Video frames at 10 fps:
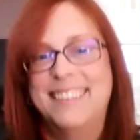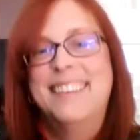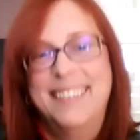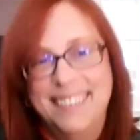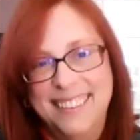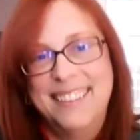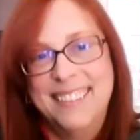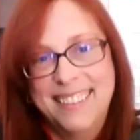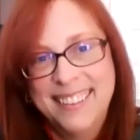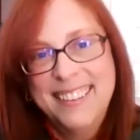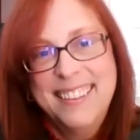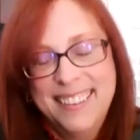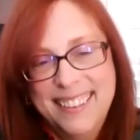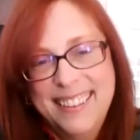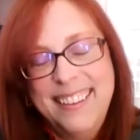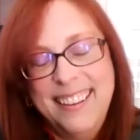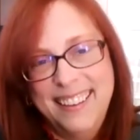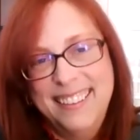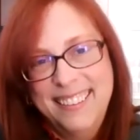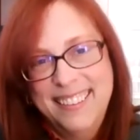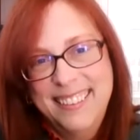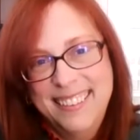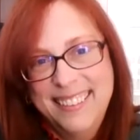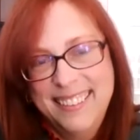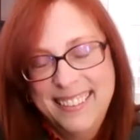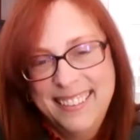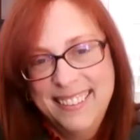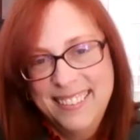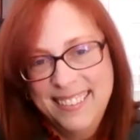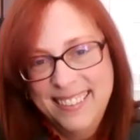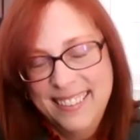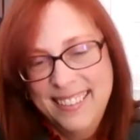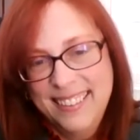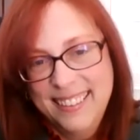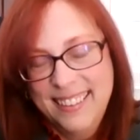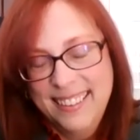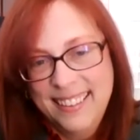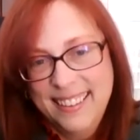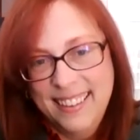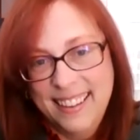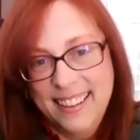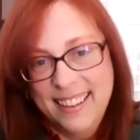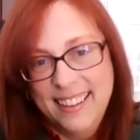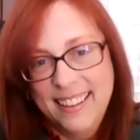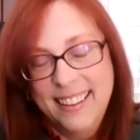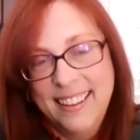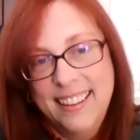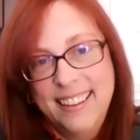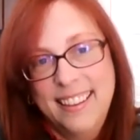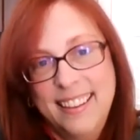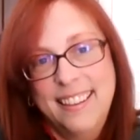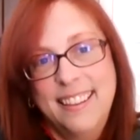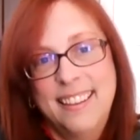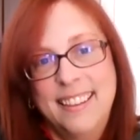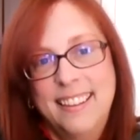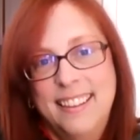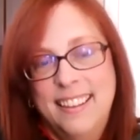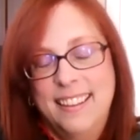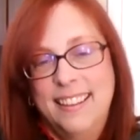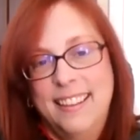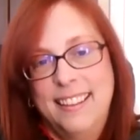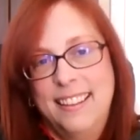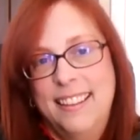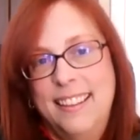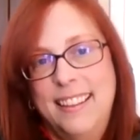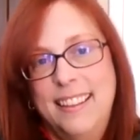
The person shown says nothing.